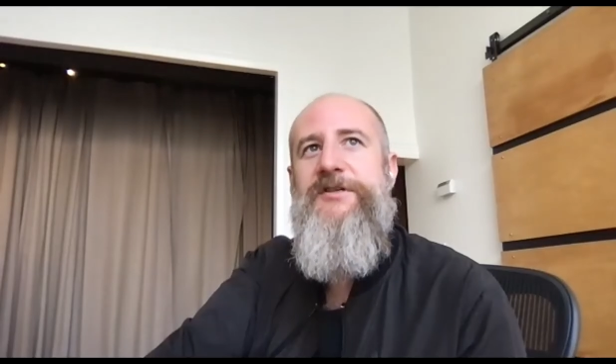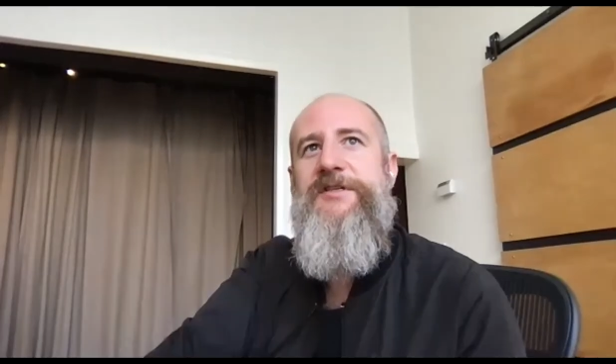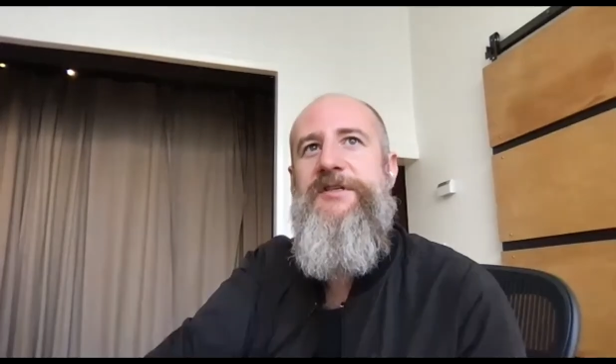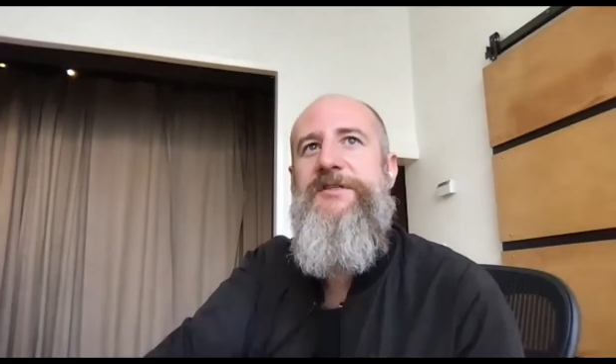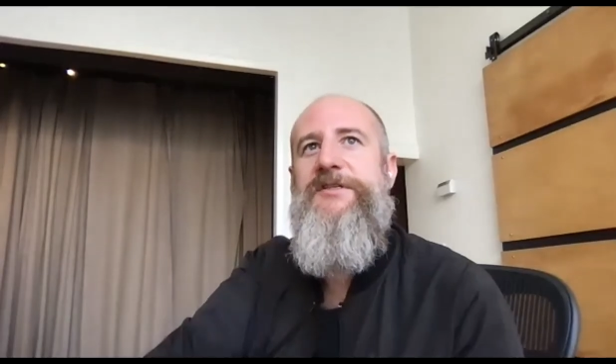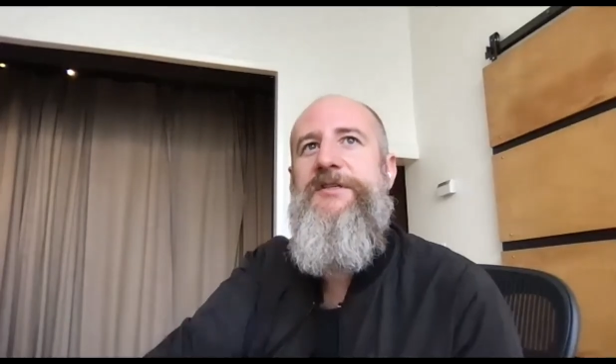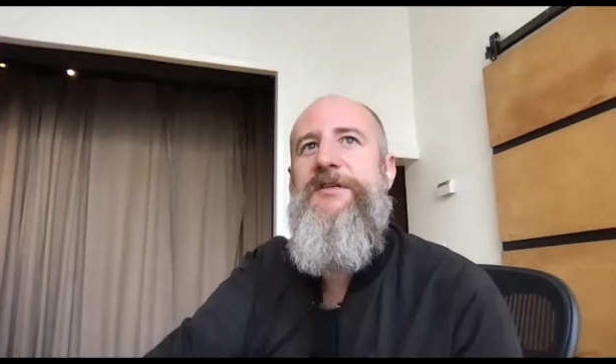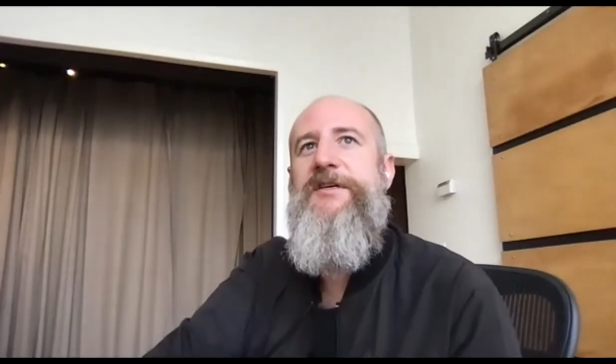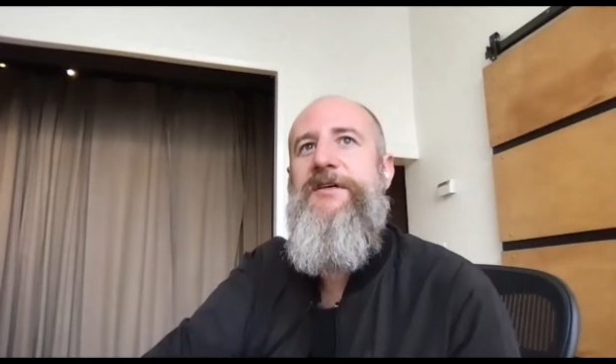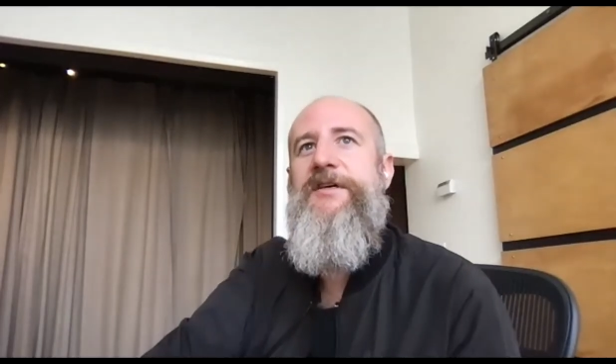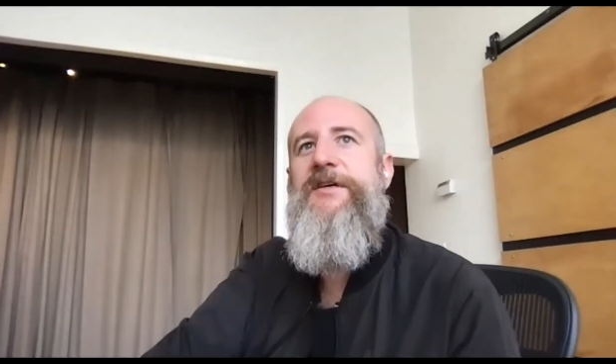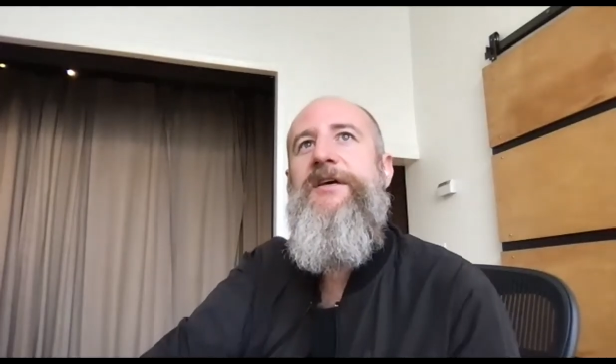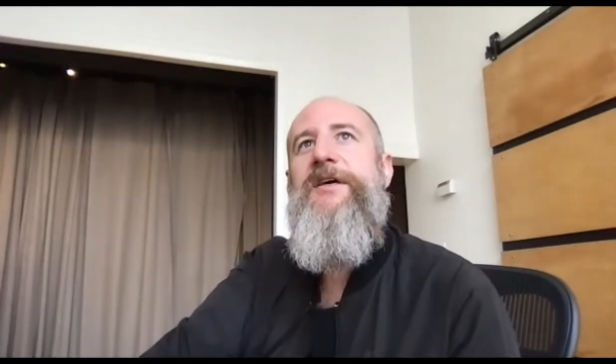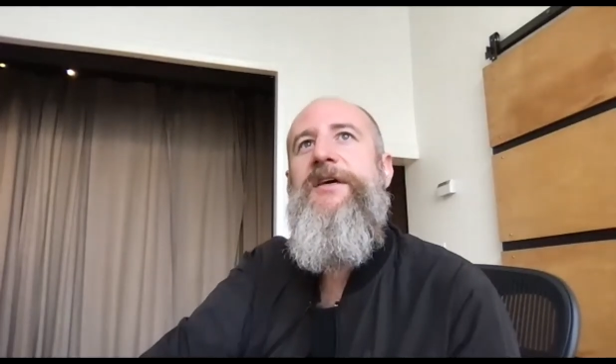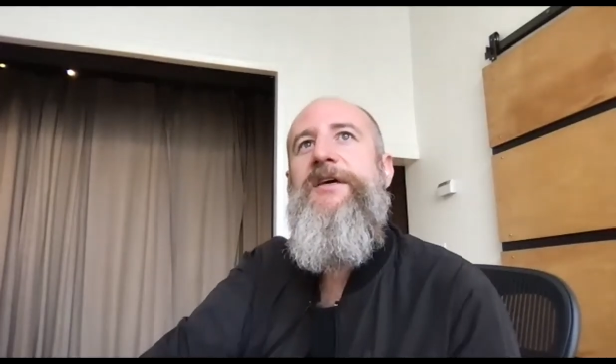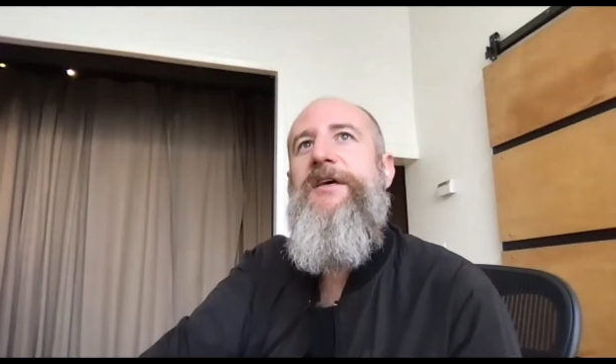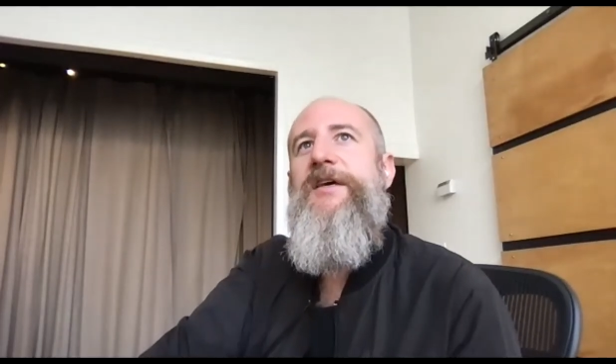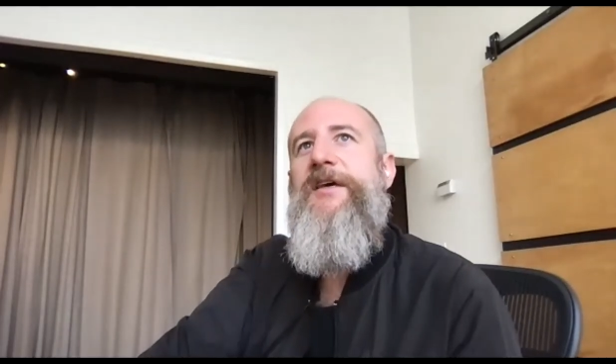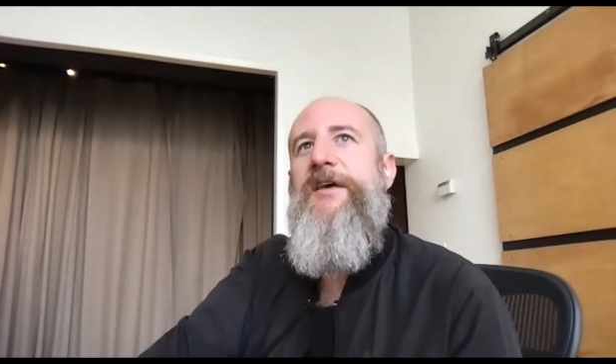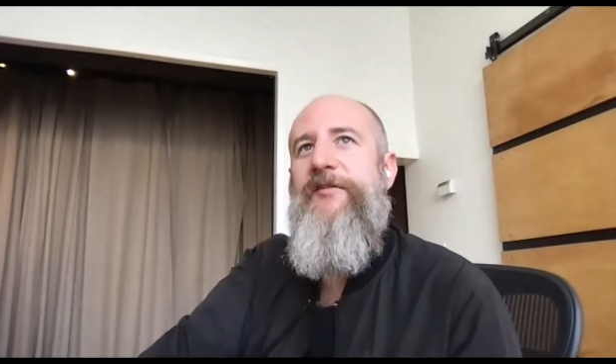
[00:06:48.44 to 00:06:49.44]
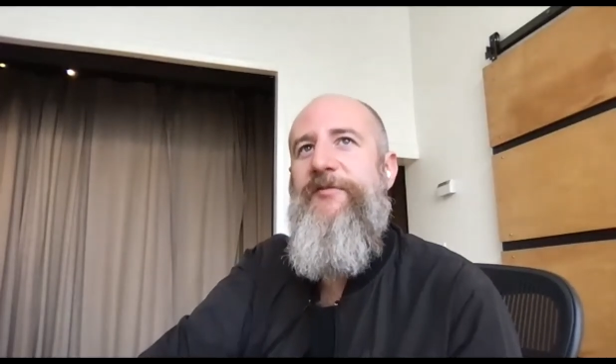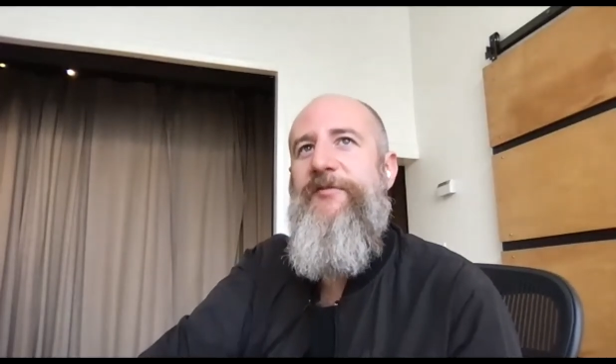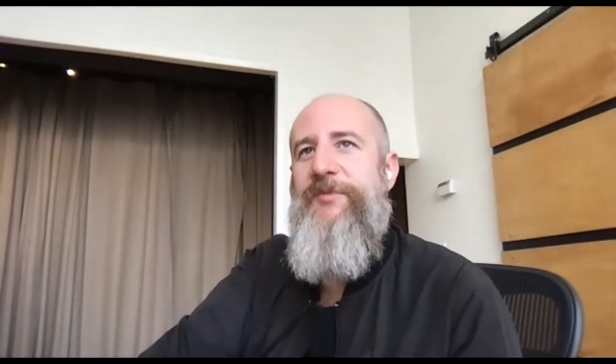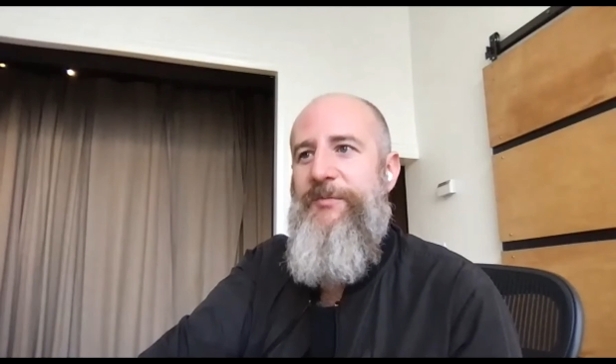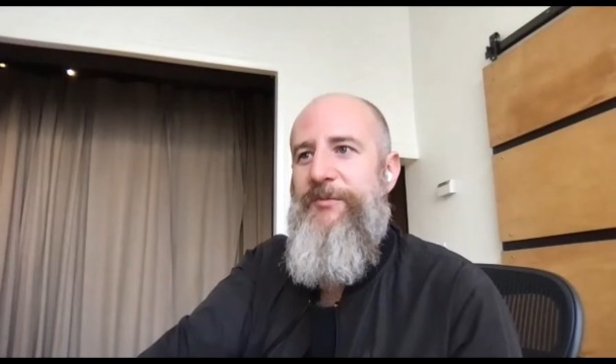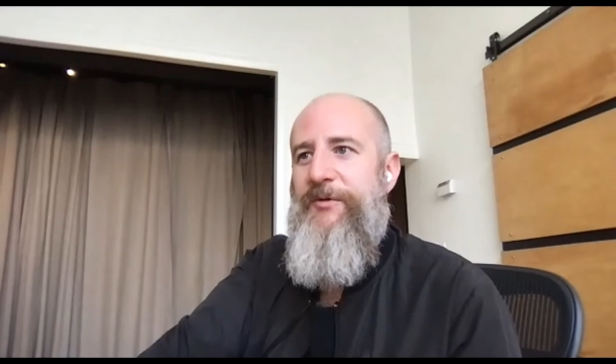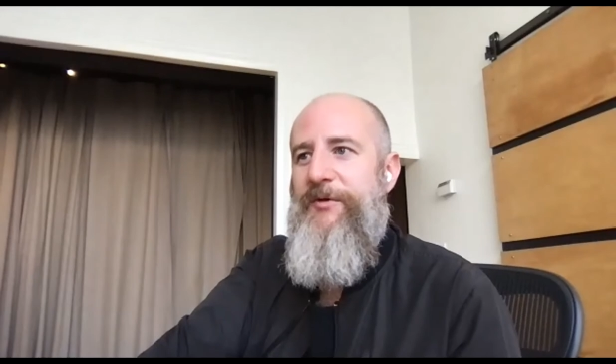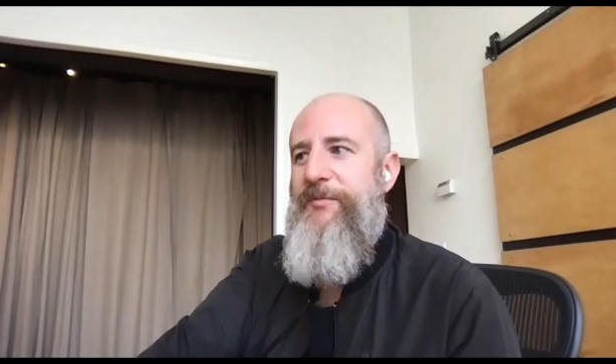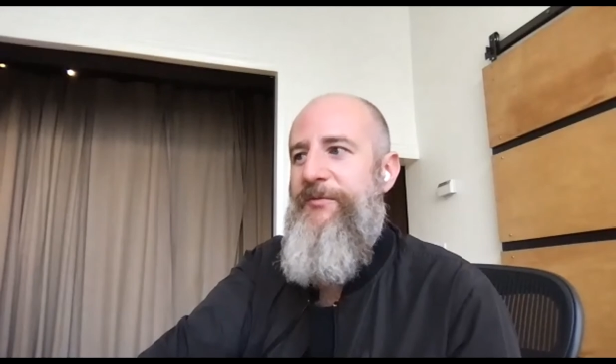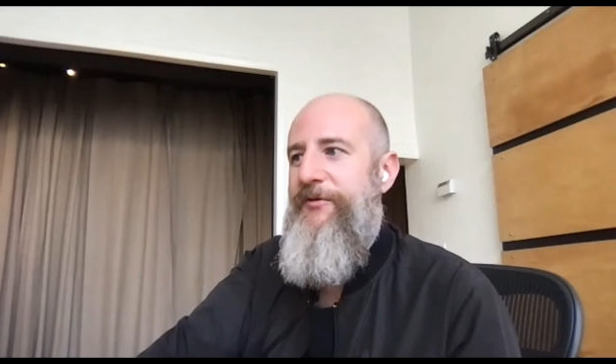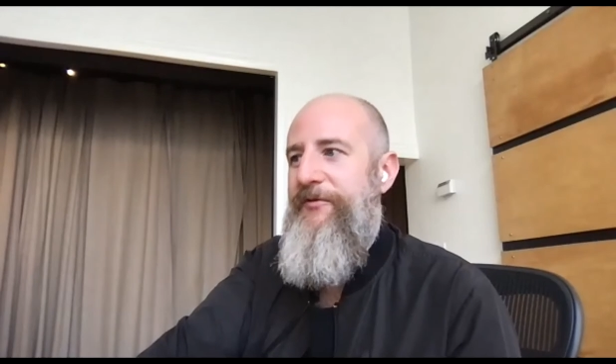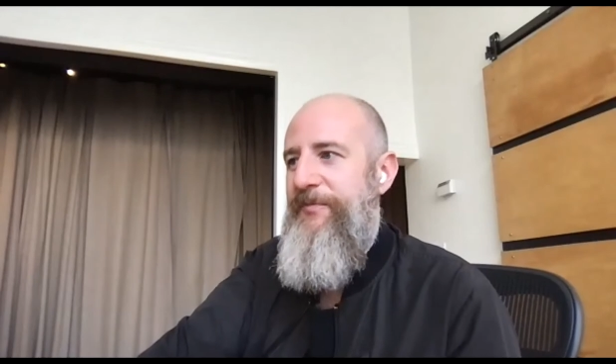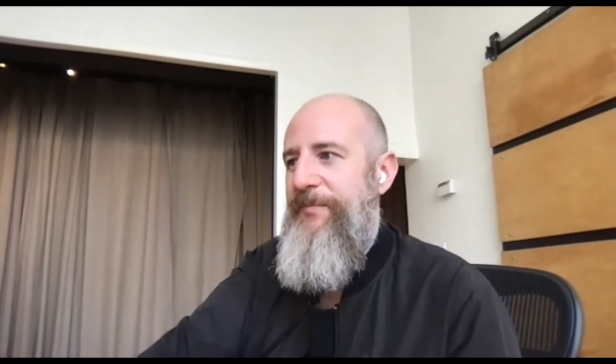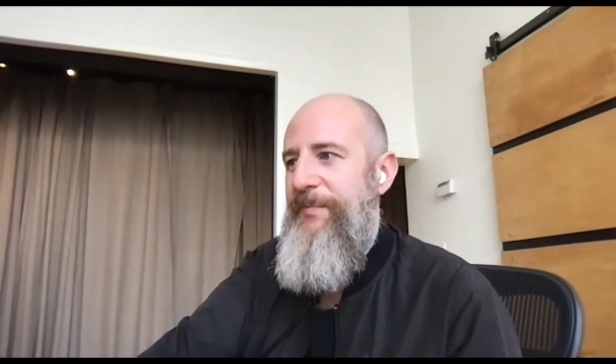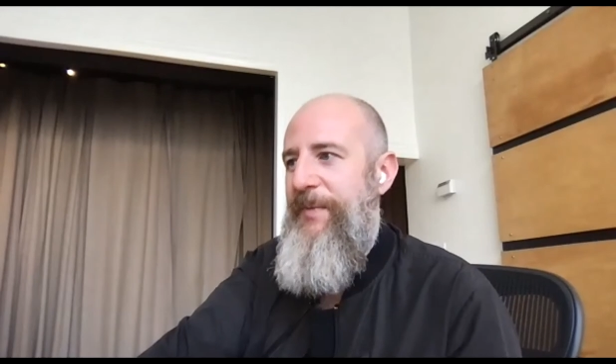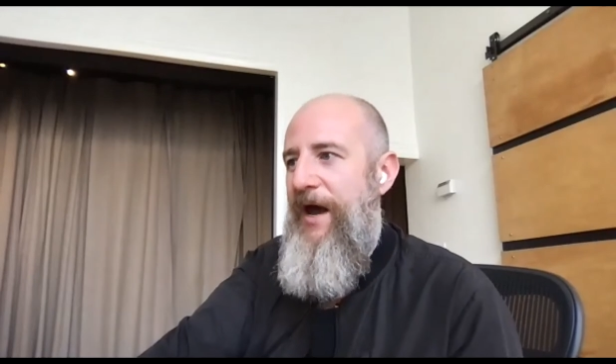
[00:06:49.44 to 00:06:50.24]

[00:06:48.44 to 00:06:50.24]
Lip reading: to see if people move